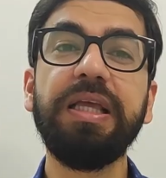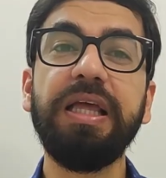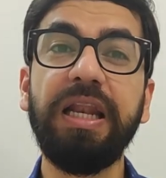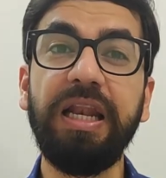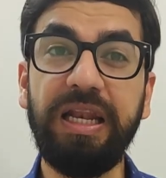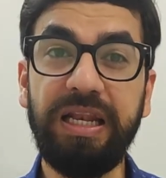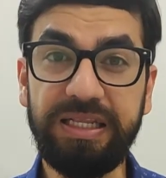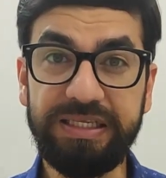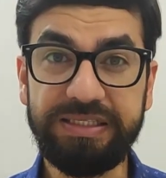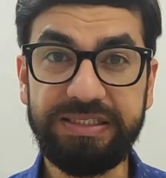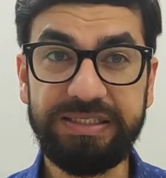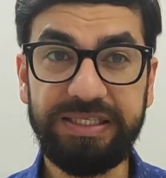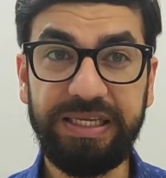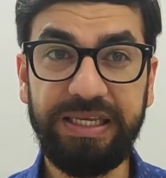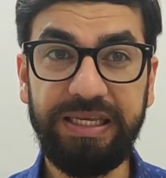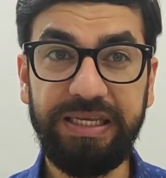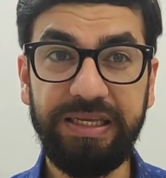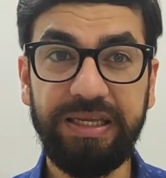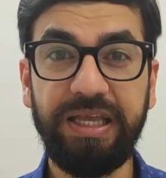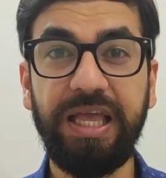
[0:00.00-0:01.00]

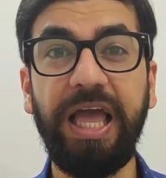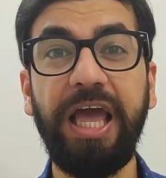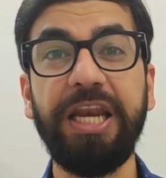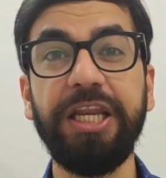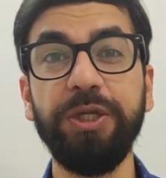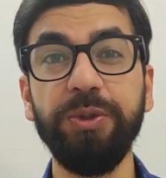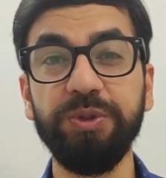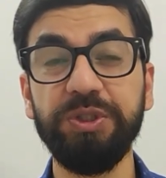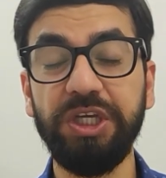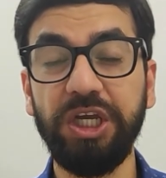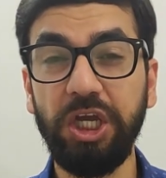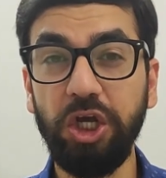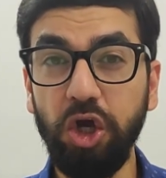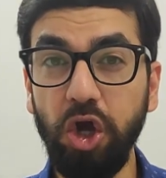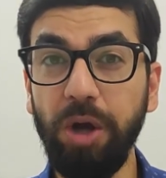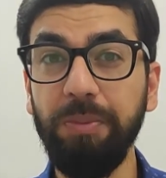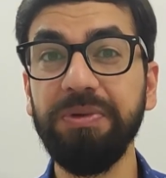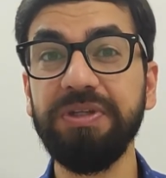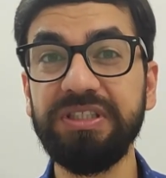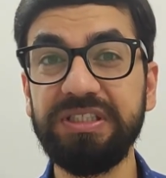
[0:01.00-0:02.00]
Listening and using
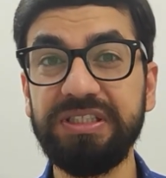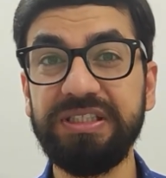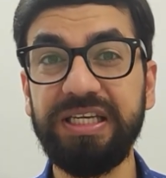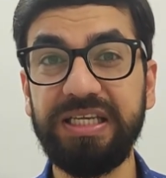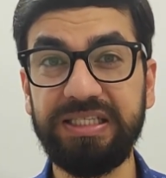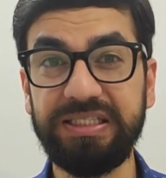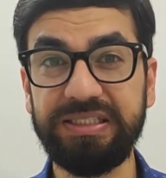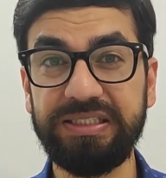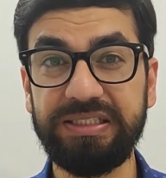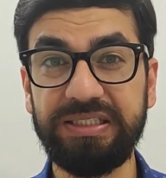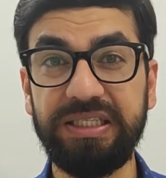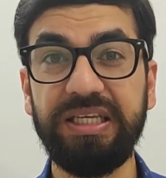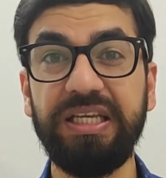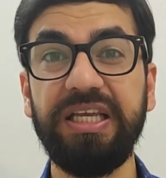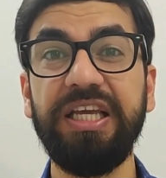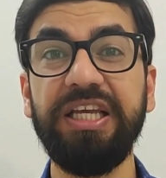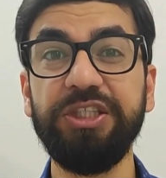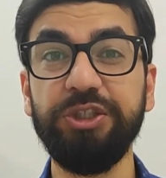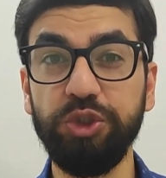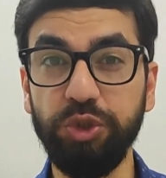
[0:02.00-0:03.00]
common sense
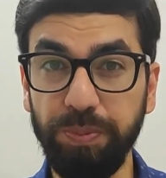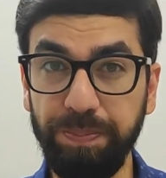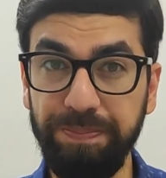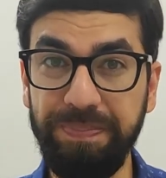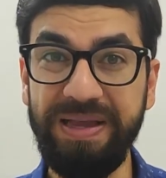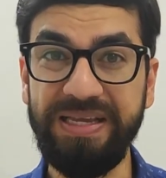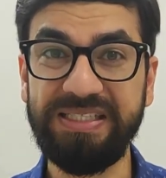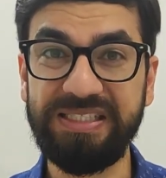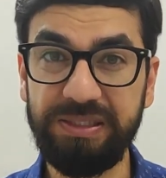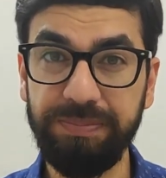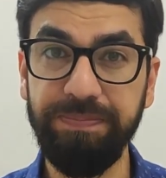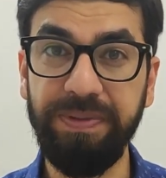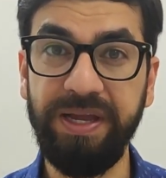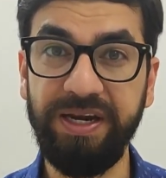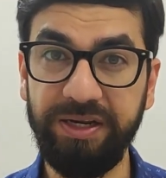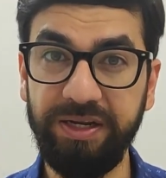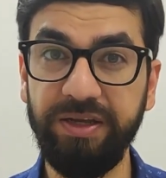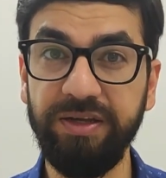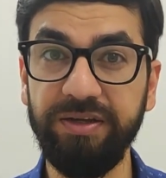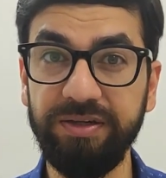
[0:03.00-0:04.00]
is your best bet
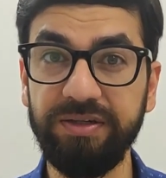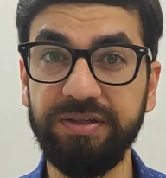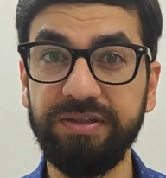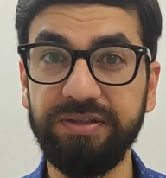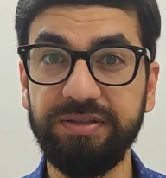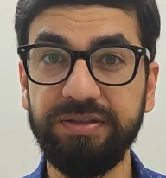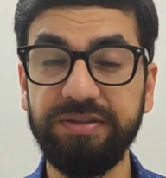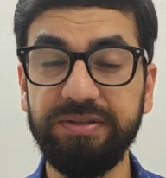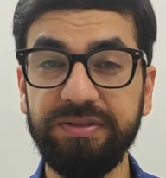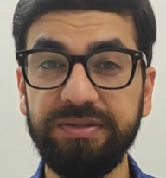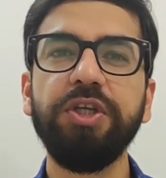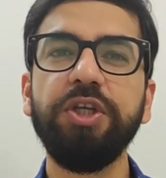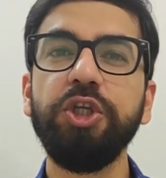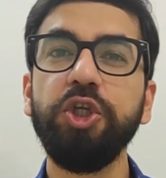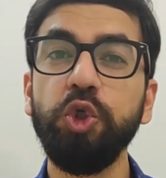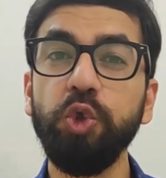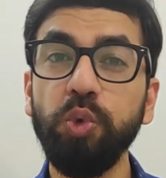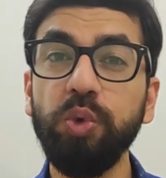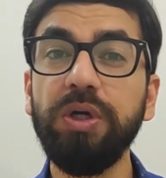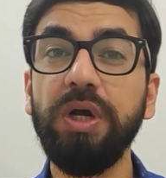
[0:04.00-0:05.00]
here.
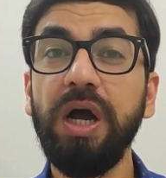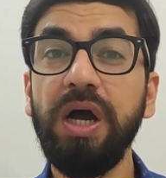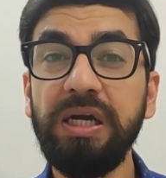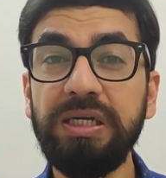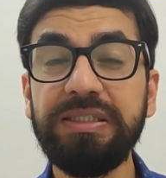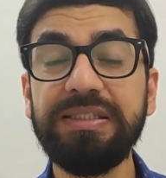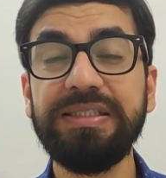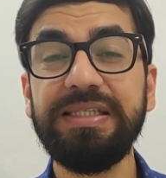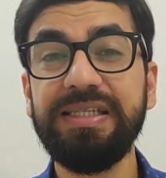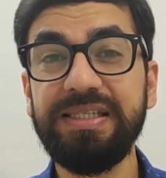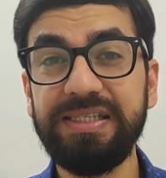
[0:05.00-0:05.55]
You can't sit